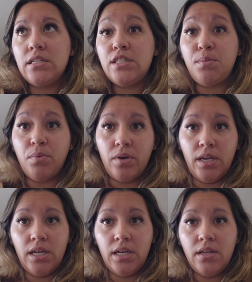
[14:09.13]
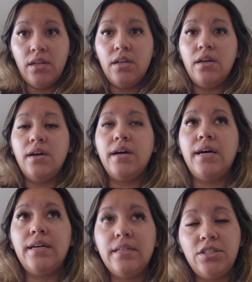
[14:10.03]
spring.
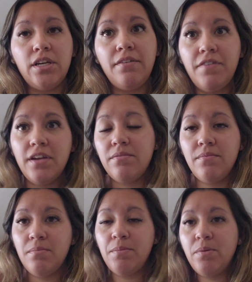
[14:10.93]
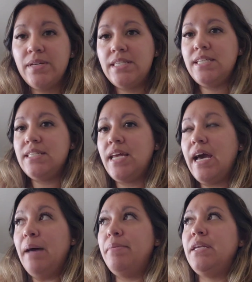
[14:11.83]
I was trying to remember what season it
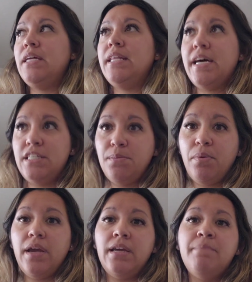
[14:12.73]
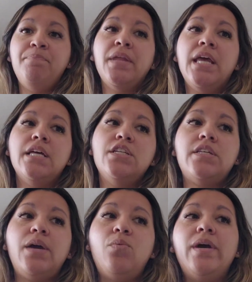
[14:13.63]
happened in, last spring.
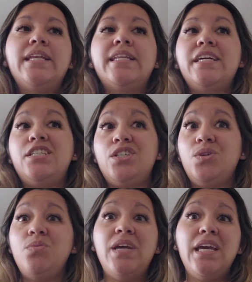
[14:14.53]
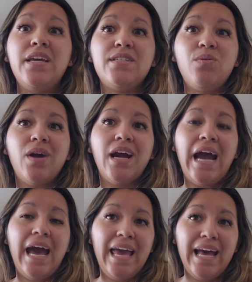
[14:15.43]
So I went like 2 weeks where
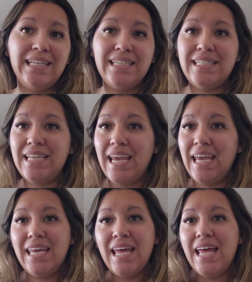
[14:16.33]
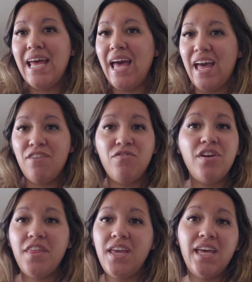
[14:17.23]
I had to take
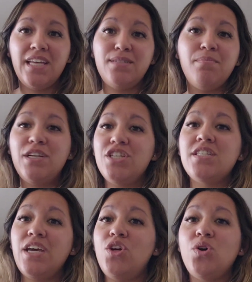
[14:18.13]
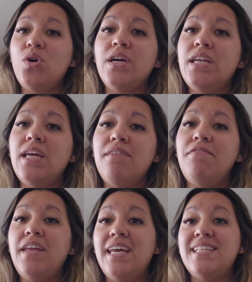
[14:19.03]
everything as much as I could and
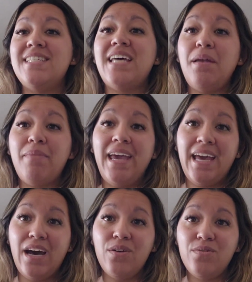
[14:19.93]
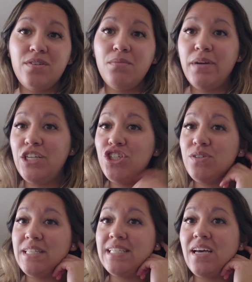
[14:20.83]
fit it inside my house. Now, mind
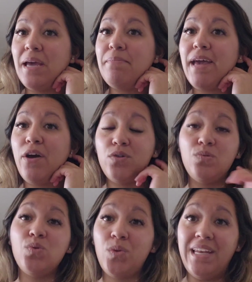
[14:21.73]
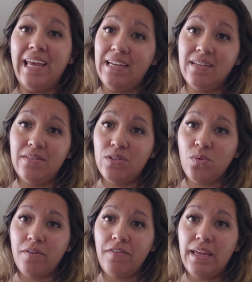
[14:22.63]
you, at the time, my house was only 900
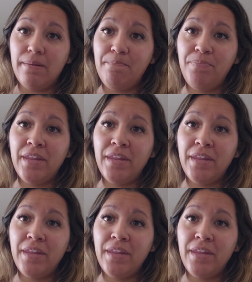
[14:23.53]
square feet.